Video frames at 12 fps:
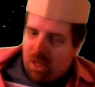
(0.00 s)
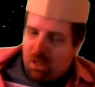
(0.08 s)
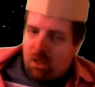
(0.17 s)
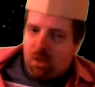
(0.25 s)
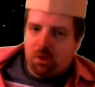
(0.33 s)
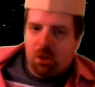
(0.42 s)

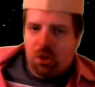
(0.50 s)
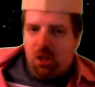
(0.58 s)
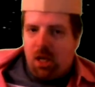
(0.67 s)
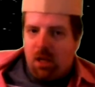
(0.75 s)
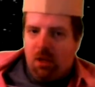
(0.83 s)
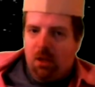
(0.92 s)
give or
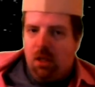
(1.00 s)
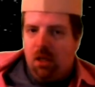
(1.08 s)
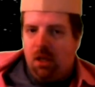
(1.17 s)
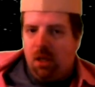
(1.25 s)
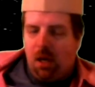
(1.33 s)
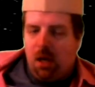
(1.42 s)
take
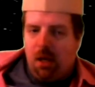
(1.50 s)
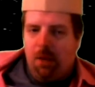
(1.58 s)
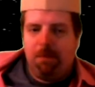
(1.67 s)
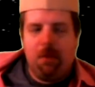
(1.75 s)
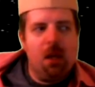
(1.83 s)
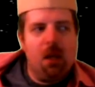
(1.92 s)

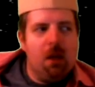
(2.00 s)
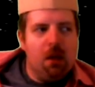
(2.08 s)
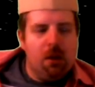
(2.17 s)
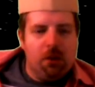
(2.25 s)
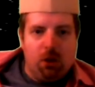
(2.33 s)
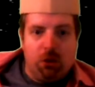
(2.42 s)
the
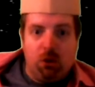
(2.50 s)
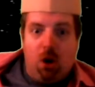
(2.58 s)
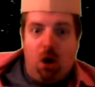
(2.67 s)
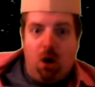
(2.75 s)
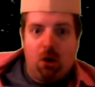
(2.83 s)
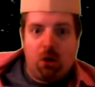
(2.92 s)

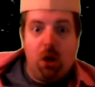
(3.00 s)
Dark